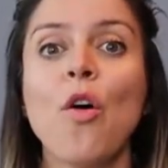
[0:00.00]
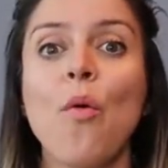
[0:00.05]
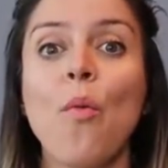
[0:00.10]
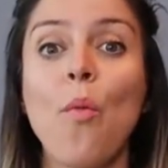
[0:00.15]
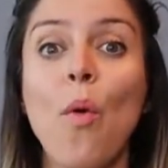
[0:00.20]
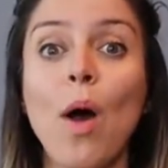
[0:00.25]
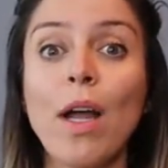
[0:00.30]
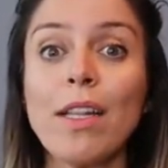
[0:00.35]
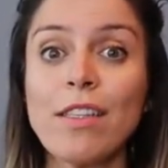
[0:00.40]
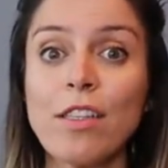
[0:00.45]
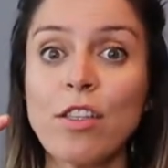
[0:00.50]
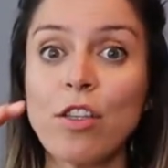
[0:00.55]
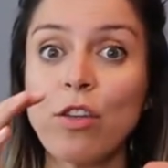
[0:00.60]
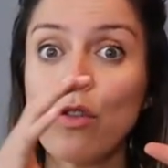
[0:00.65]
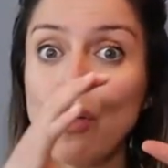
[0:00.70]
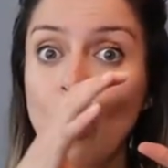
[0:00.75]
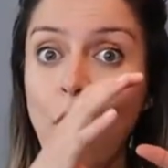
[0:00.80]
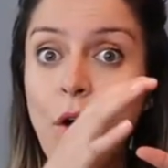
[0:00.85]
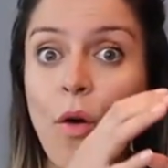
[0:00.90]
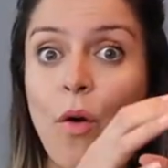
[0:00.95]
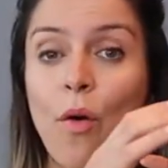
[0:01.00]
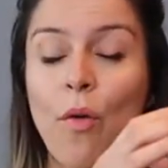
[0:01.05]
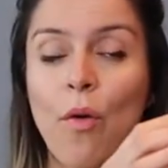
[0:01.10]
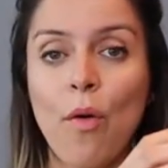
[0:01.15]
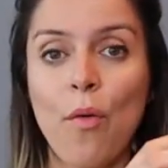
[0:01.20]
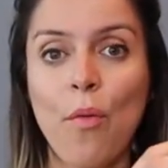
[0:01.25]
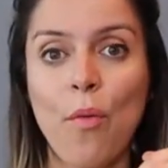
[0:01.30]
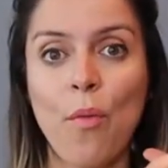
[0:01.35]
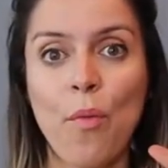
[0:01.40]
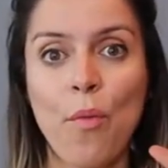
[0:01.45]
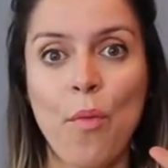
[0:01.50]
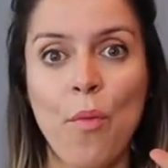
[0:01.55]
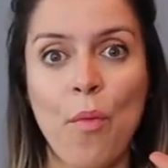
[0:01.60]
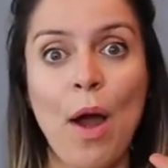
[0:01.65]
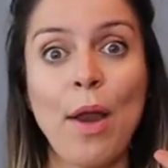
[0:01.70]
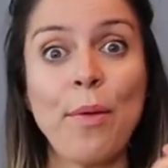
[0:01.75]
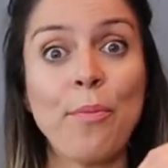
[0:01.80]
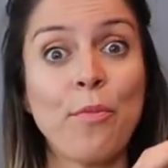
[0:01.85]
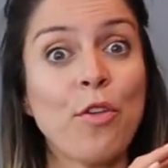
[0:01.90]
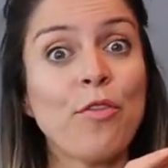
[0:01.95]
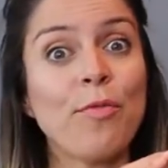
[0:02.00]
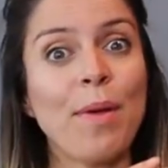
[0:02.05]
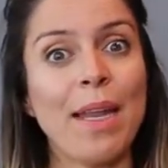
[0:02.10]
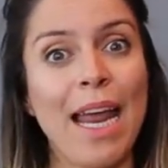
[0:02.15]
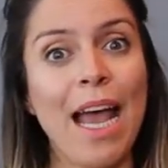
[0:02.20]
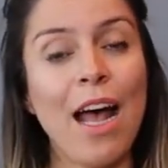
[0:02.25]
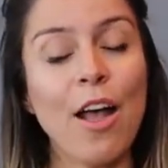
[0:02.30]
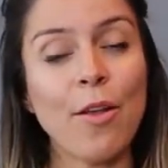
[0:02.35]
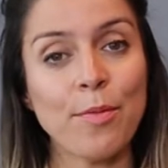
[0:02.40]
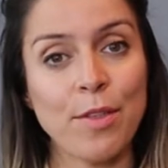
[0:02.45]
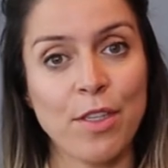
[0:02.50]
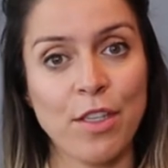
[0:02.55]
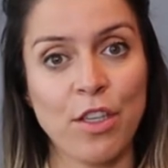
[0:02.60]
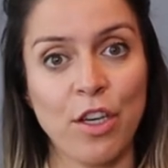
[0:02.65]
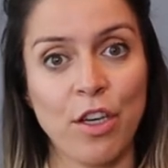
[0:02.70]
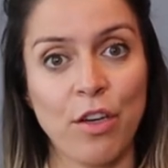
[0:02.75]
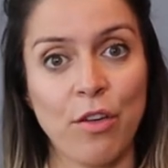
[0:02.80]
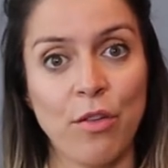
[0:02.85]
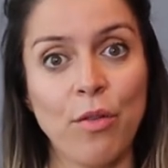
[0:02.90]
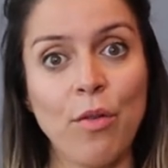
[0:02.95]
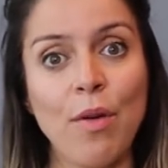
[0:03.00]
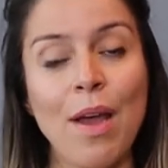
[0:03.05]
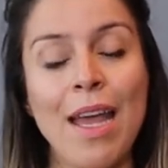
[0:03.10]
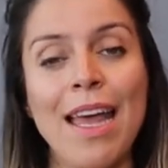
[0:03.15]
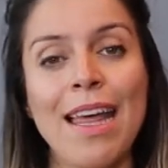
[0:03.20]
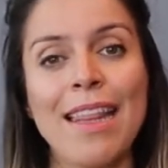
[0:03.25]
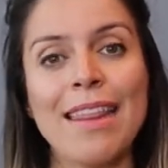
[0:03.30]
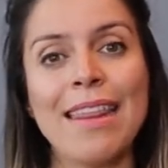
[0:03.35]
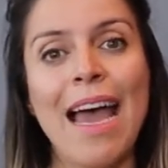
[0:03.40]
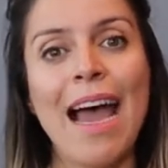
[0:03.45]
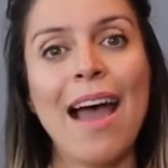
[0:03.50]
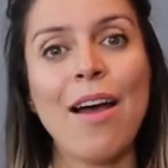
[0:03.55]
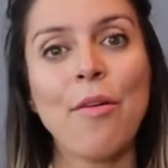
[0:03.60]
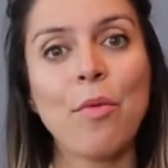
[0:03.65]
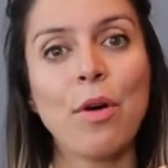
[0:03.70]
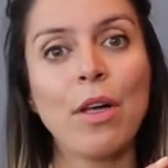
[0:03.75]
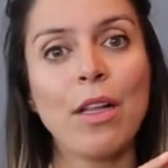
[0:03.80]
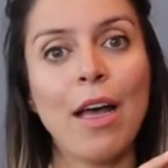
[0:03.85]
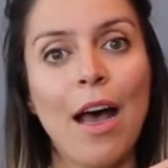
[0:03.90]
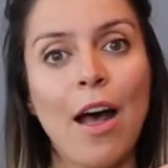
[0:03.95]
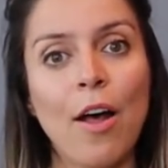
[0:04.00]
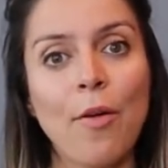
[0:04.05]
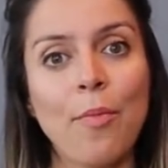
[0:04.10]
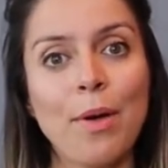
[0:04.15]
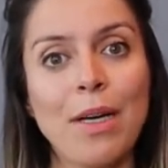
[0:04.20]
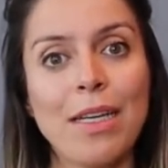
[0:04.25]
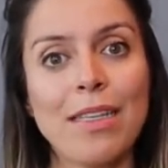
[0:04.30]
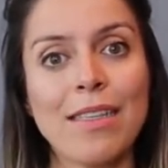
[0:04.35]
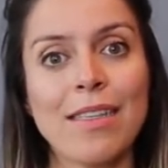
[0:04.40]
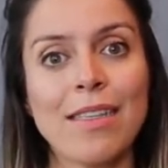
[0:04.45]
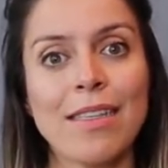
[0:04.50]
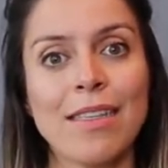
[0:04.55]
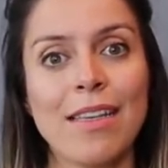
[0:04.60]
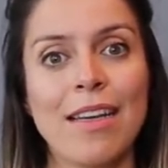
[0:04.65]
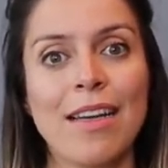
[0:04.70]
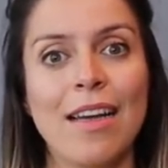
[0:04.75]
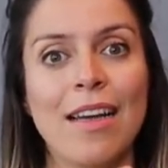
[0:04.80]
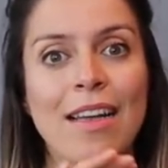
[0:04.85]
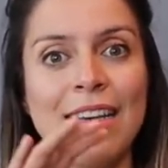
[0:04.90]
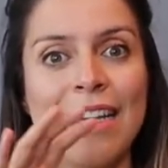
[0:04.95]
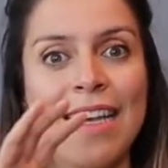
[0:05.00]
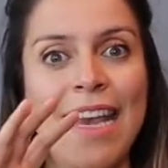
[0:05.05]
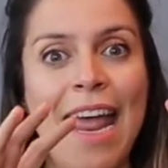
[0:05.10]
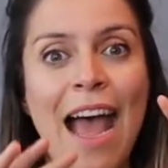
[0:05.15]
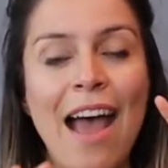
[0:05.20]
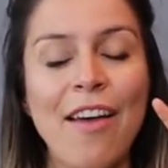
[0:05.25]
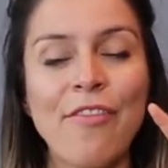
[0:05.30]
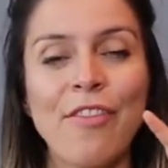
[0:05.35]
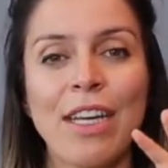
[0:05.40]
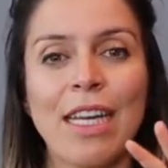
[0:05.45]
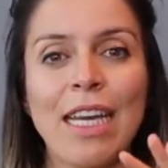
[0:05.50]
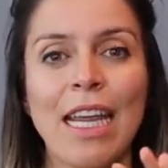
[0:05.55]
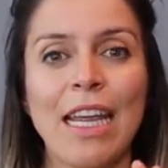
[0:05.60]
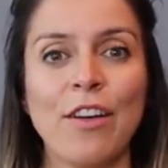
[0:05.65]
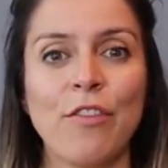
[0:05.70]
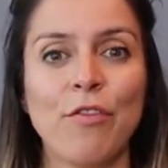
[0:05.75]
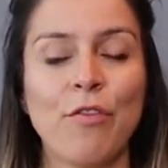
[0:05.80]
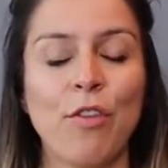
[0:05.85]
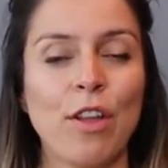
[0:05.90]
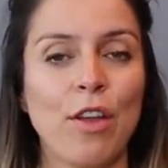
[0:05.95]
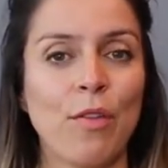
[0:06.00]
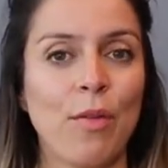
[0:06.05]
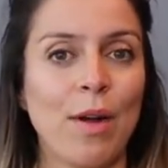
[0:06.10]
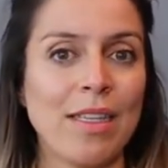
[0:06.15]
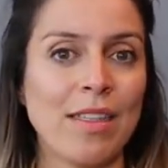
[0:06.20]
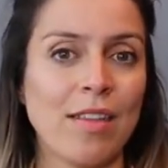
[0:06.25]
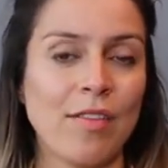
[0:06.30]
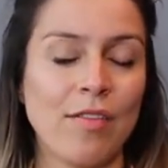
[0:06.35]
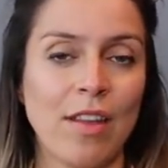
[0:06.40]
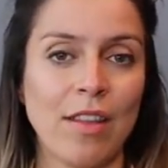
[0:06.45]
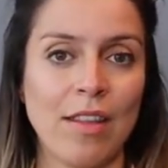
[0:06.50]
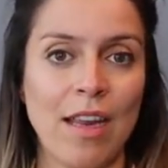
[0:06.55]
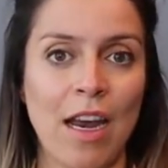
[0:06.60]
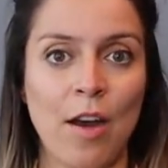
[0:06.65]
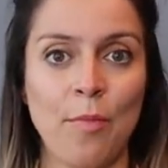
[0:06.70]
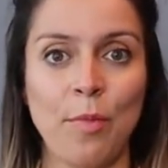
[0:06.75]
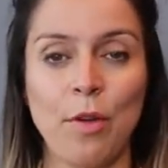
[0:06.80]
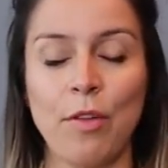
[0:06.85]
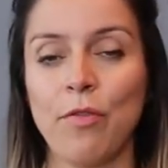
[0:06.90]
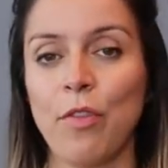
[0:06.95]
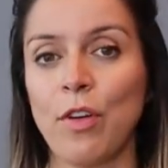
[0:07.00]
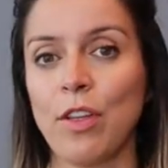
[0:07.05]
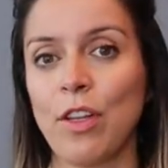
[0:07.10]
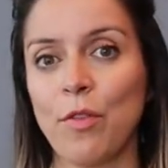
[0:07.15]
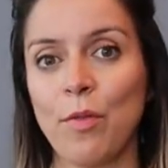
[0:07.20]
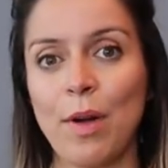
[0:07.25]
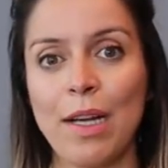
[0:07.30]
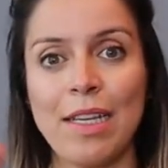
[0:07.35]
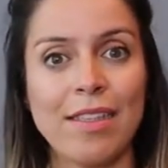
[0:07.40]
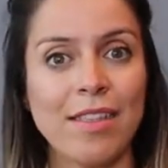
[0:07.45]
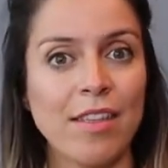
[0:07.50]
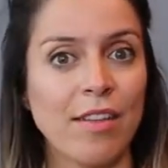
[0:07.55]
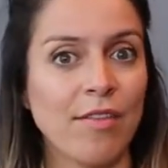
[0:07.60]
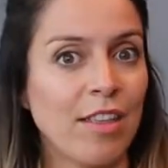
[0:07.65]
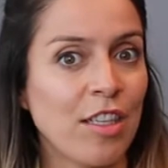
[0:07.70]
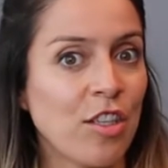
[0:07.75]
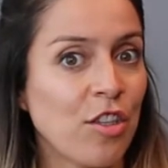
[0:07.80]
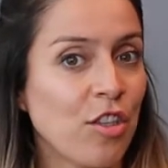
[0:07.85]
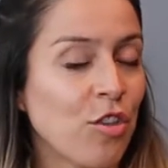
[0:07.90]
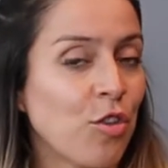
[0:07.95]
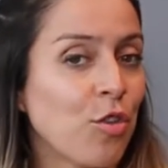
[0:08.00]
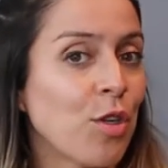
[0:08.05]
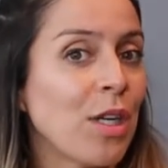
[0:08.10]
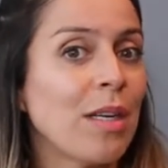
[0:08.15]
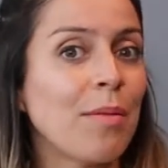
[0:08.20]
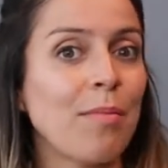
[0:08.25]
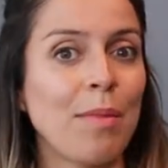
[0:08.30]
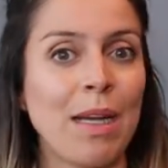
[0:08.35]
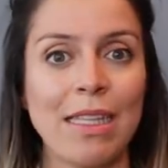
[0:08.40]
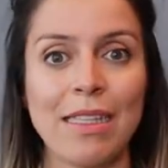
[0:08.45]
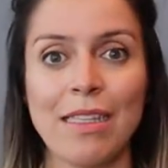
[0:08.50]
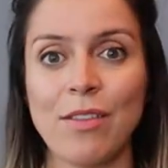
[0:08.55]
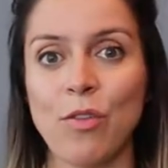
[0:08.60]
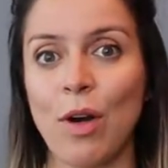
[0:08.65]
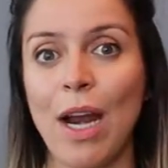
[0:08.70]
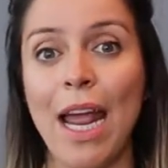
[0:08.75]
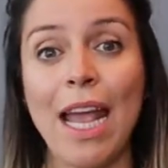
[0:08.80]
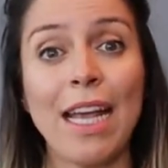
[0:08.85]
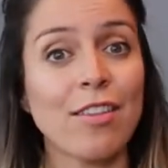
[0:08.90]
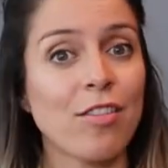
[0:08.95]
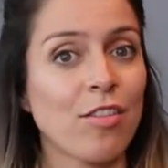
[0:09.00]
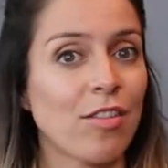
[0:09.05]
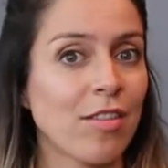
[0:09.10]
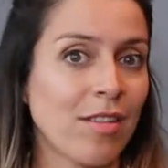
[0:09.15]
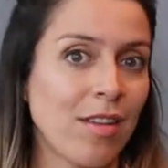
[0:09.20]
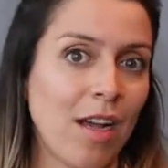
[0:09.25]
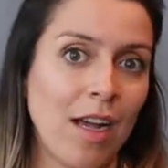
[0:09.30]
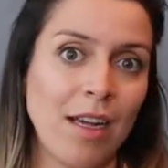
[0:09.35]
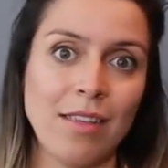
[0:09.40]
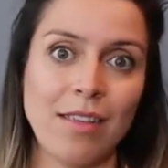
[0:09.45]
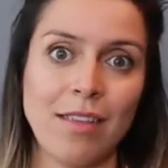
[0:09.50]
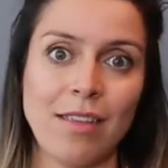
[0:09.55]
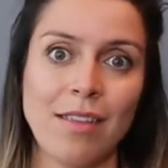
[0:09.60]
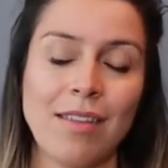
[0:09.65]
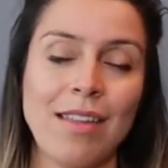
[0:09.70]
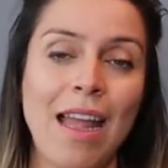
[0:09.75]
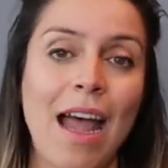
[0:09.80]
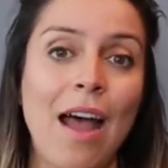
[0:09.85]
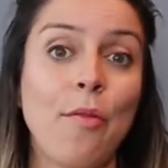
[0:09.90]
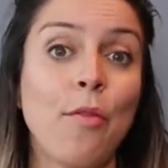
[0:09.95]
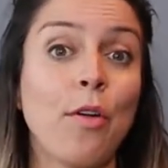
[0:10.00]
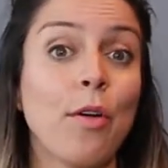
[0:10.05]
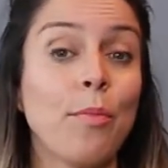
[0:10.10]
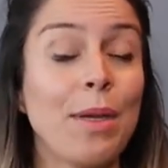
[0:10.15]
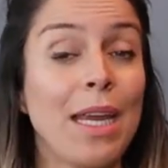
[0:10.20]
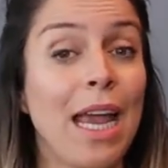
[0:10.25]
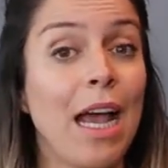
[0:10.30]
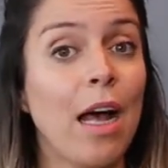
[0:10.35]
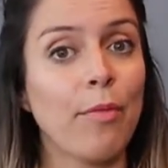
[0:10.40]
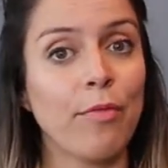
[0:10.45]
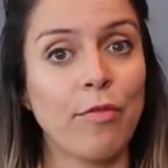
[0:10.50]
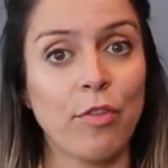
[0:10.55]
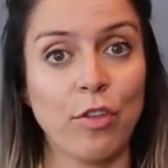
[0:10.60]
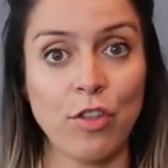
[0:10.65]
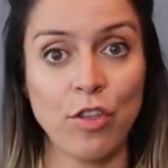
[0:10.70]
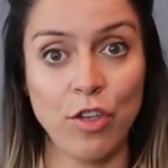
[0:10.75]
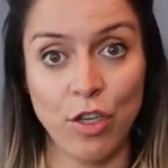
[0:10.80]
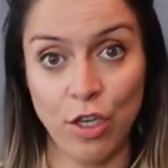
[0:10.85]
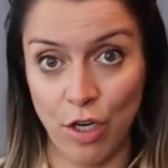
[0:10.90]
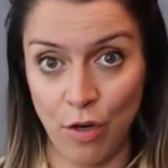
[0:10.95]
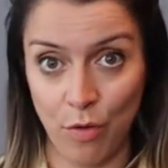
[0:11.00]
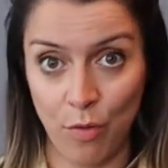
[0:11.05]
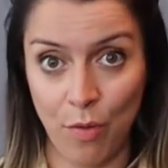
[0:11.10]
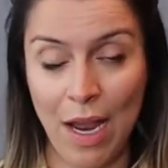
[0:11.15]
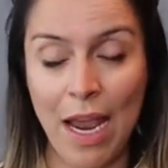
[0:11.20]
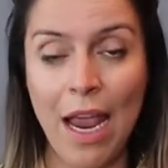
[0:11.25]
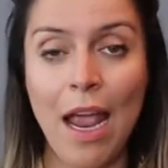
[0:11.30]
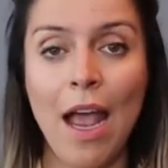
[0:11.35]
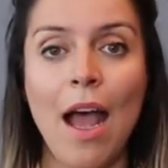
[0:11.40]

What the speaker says: Once you know what movement helps you, that will help us navigate for the rest of the therapy, for the rest of the treatments or exercises that will be helpful to you.